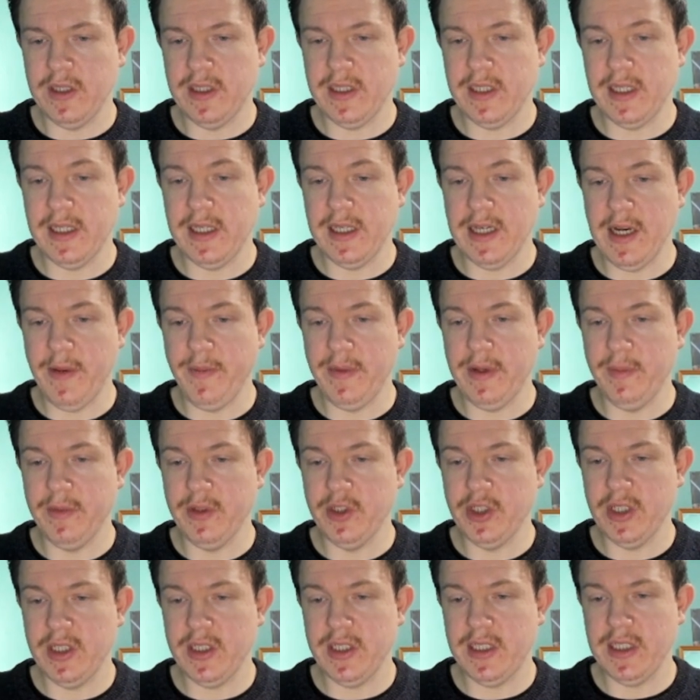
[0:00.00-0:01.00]
can see how
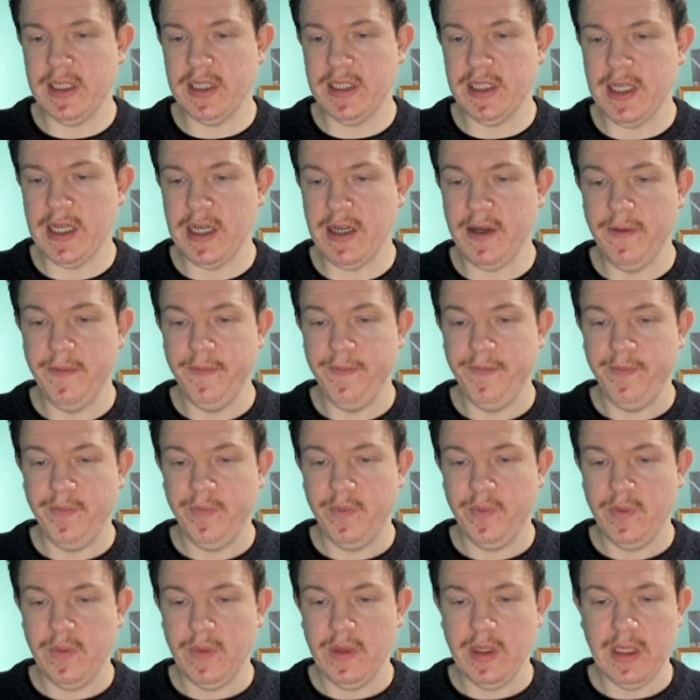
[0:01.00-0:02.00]
many Majestics there.
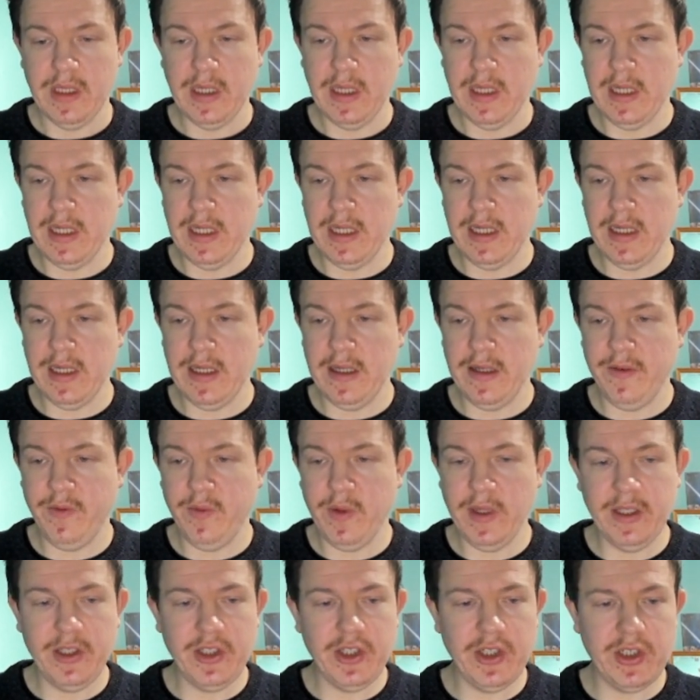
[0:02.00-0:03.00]

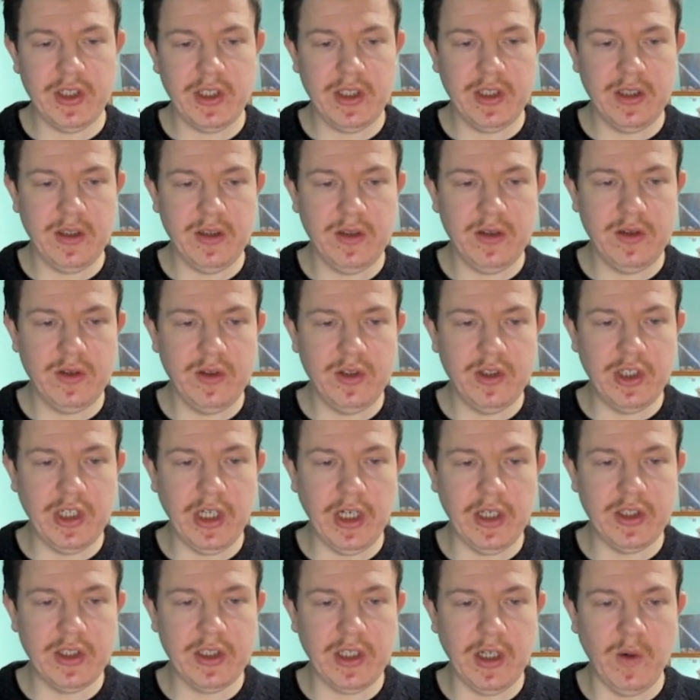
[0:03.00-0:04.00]
If we just
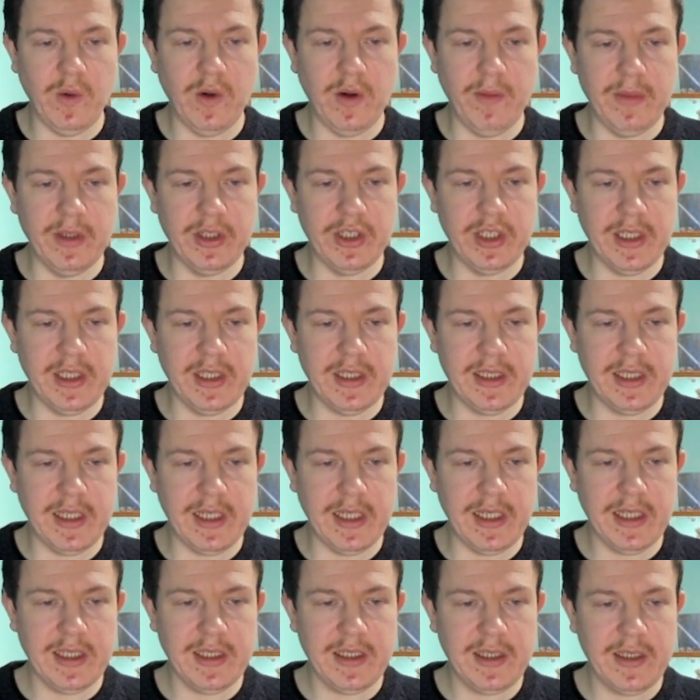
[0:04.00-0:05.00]
go on
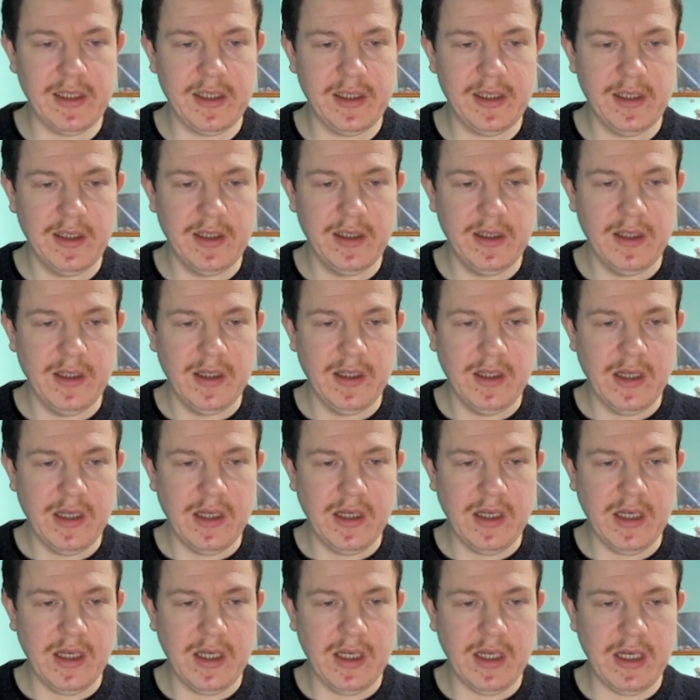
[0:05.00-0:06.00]
Majestics,
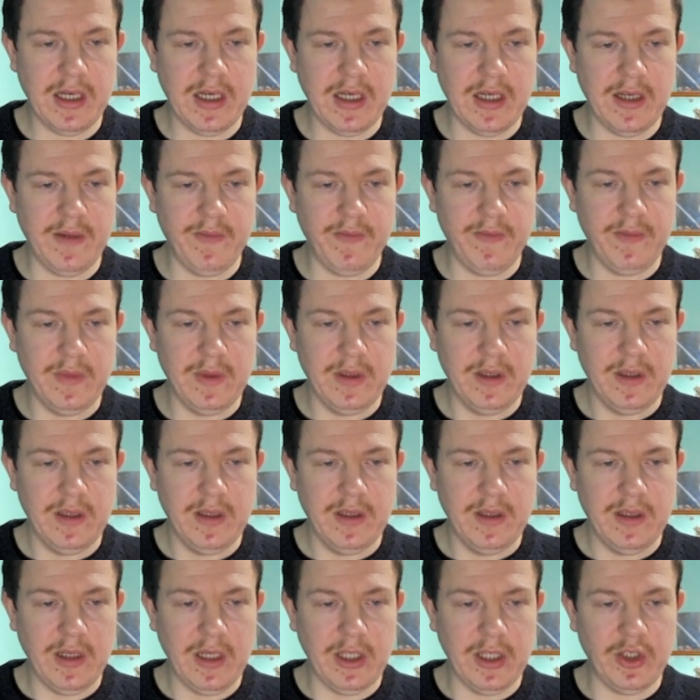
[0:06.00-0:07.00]
I
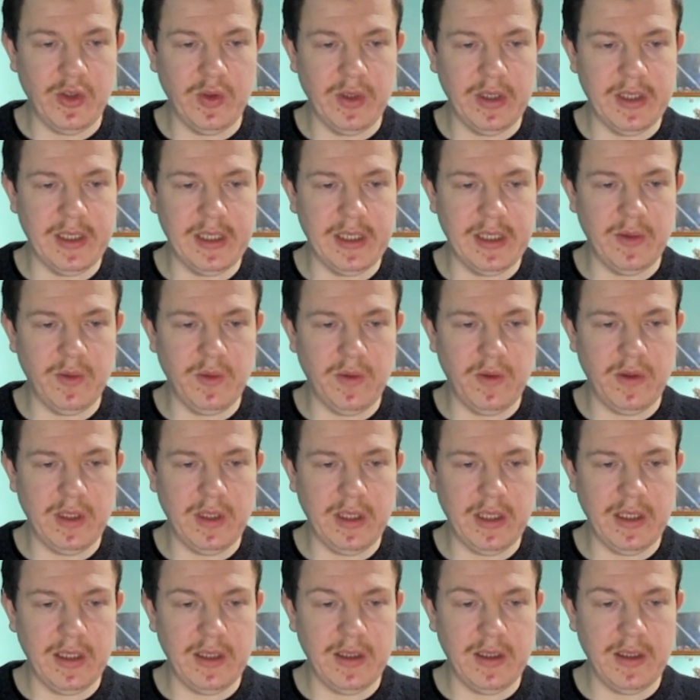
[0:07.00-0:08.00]
just want to see
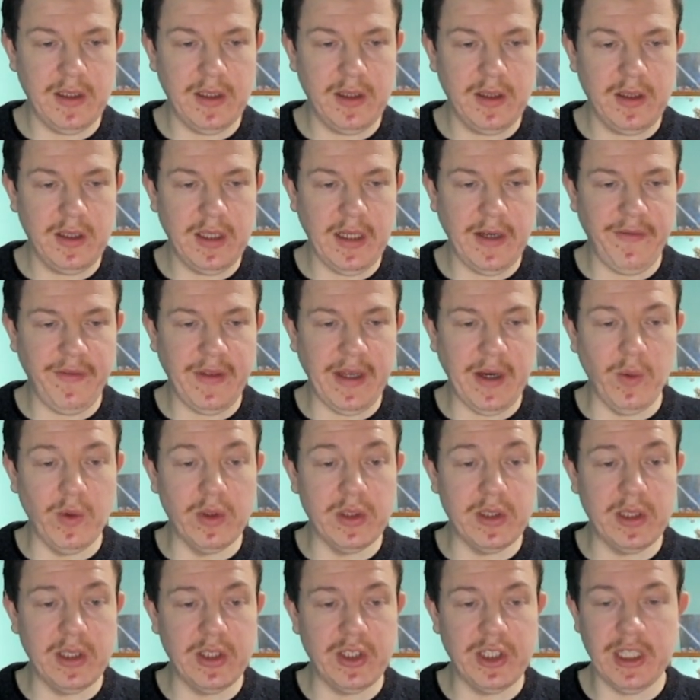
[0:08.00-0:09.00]
if that
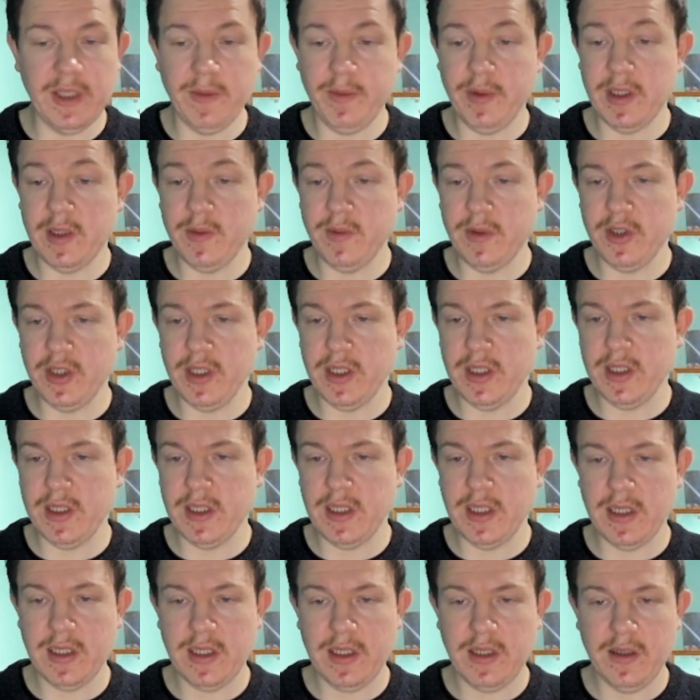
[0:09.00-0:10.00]
was the cheapest
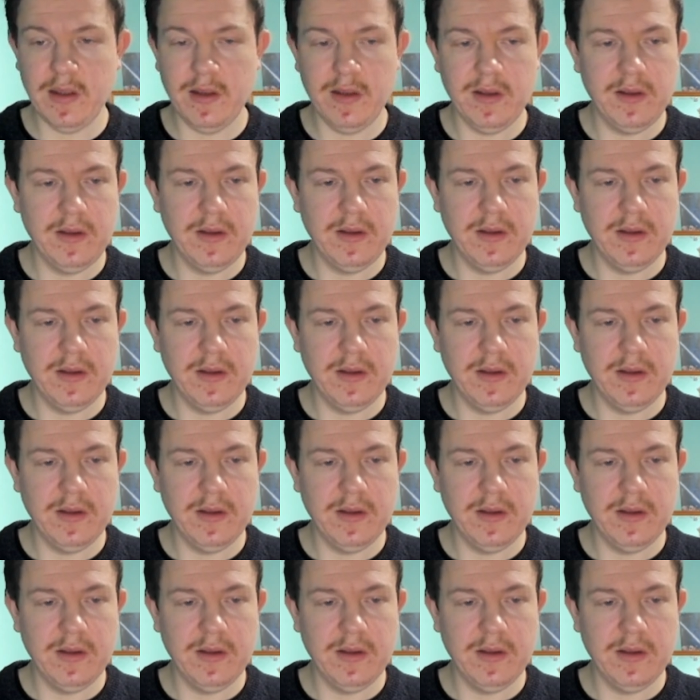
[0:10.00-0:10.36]
Majestic.